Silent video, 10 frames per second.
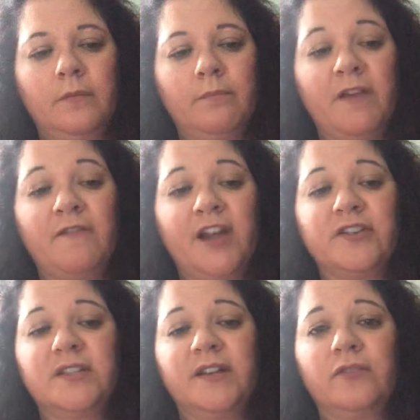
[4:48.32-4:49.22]
My fire
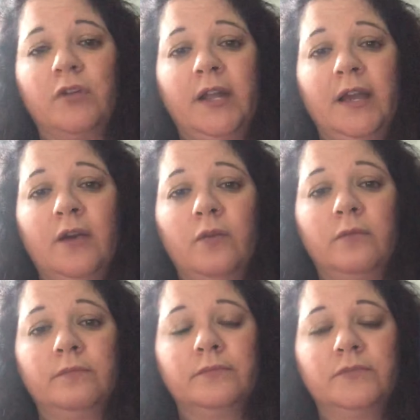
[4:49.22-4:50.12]
stick's running out.
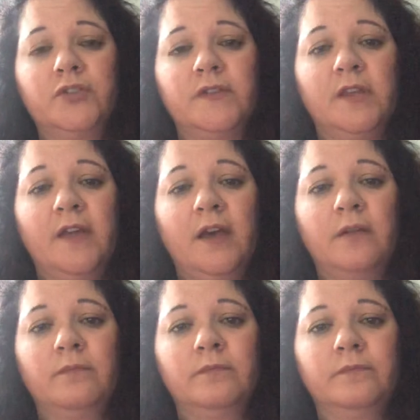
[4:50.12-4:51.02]
Do you see that?